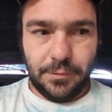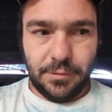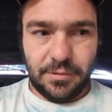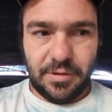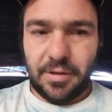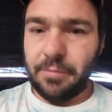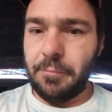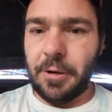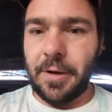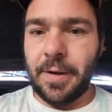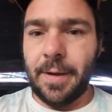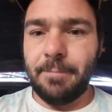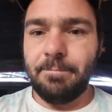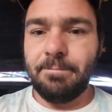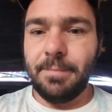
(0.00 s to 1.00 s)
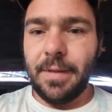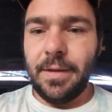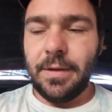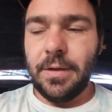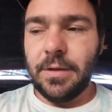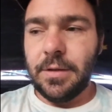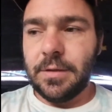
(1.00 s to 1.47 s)
whatnot.
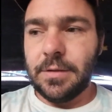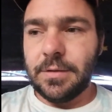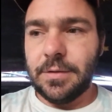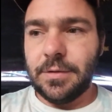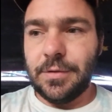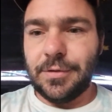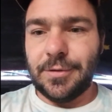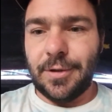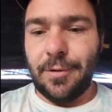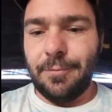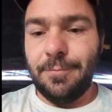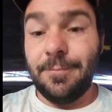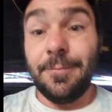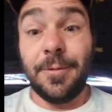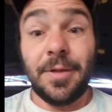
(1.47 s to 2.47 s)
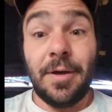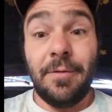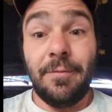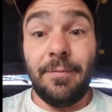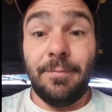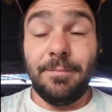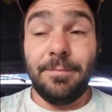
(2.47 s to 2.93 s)
So,
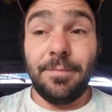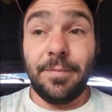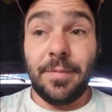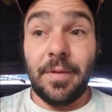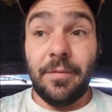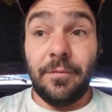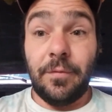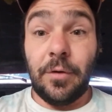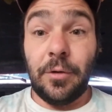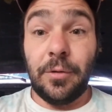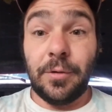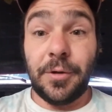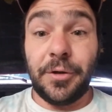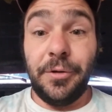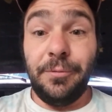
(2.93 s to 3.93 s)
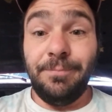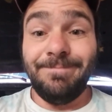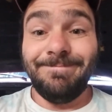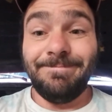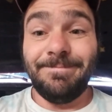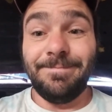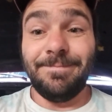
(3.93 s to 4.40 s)
without further ado,
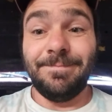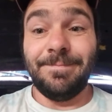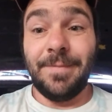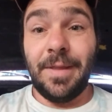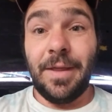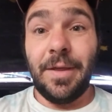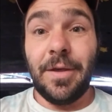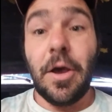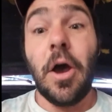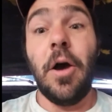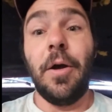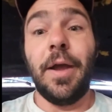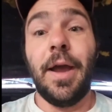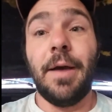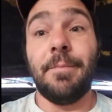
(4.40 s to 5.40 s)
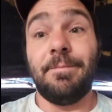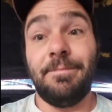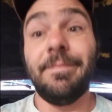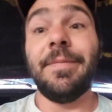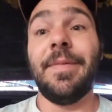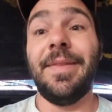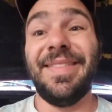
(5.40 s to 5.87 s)
oh yeah,
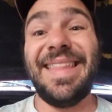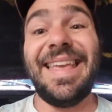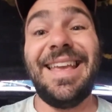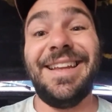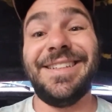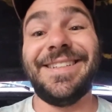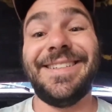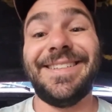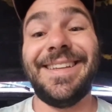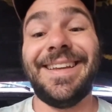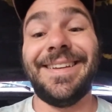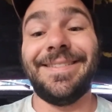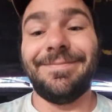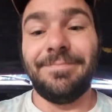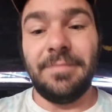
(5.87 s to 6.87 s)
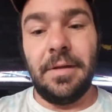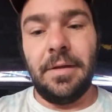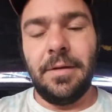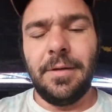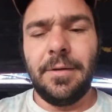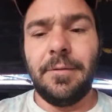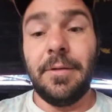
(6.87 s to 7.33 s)
the engine's in.
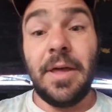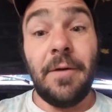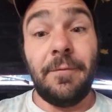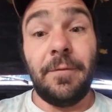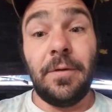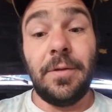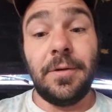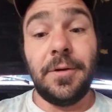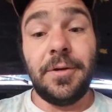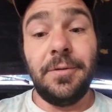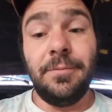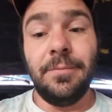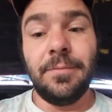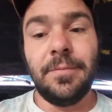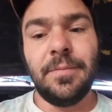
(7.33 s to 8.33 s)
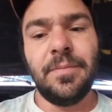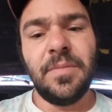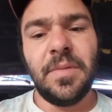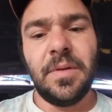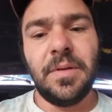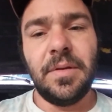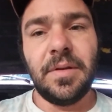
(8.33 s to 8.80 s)
Without further ado,
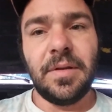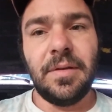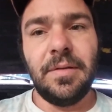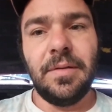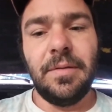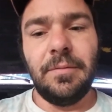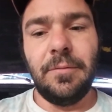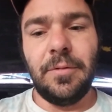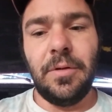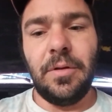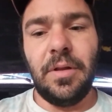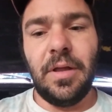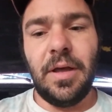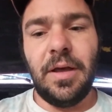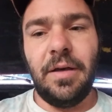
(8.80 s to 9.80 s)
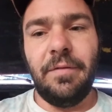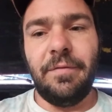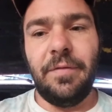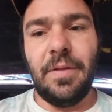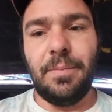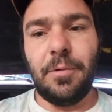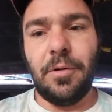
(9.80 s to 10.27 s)
we'll
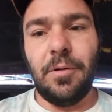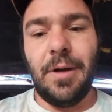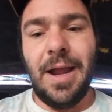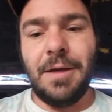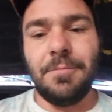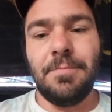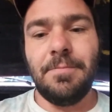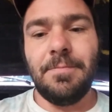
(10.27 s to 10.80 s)
flip her around.